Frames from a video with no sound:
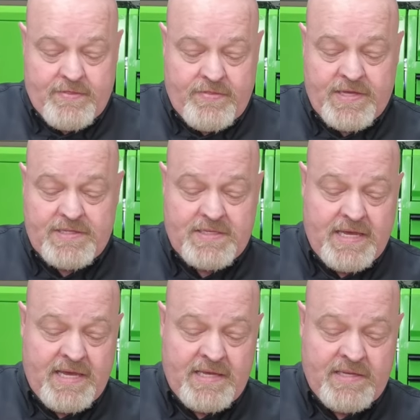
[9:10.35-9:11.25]
This
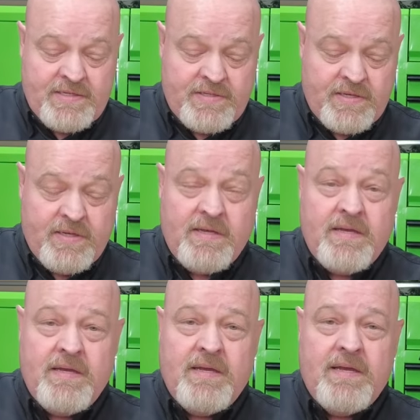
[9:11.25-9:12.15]
is
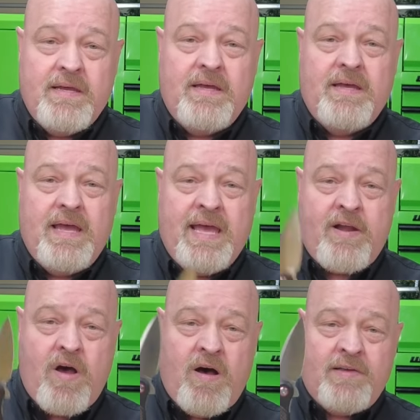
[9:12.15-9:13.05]
an
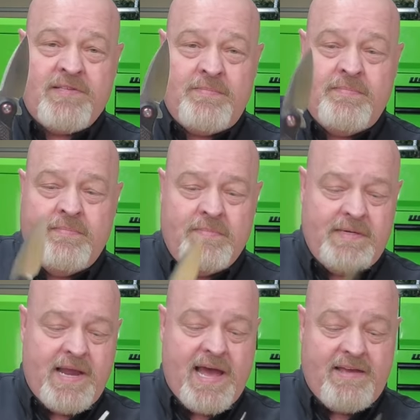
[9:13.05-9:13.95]
awesome
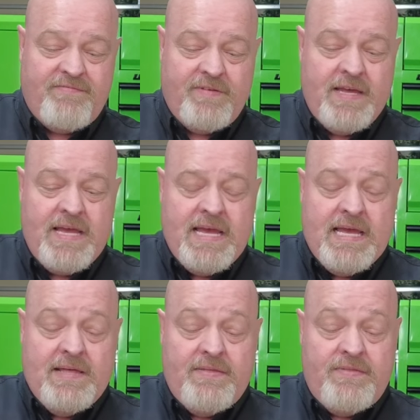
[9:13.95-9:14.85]
knife.
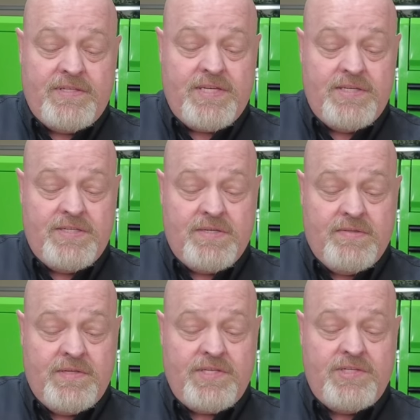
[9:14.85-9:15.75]
This
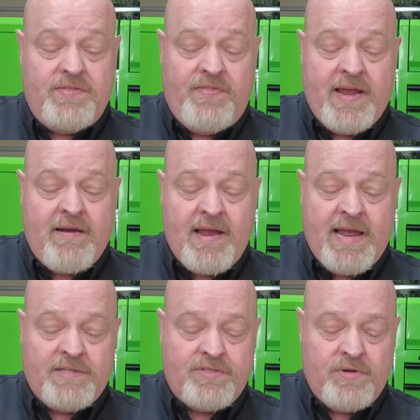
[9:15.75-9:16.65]
is their
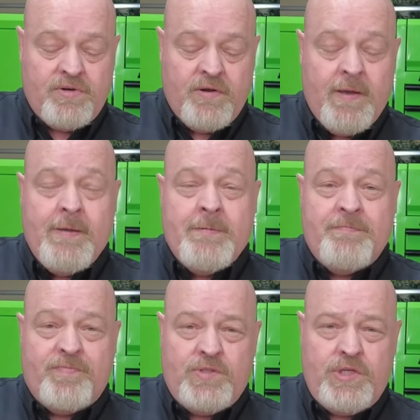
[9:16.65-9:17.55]
answer
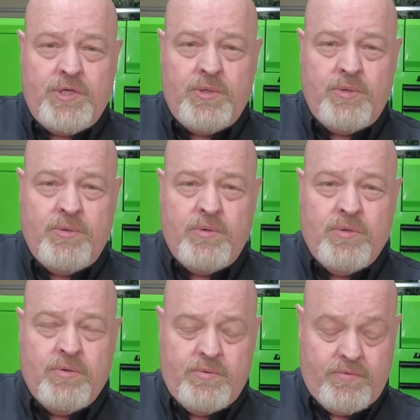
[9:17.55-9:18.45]
to
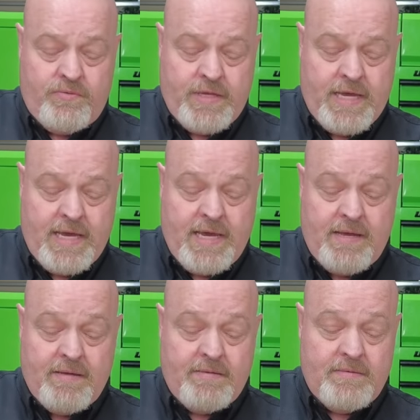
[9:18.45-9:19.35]
the
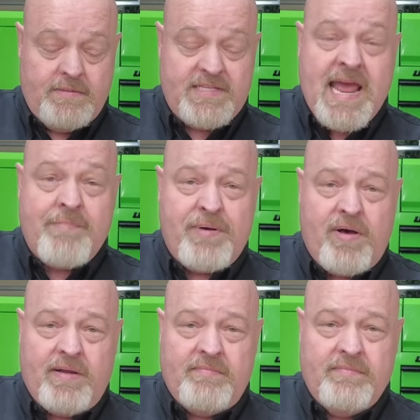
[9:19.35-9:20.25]
snap-on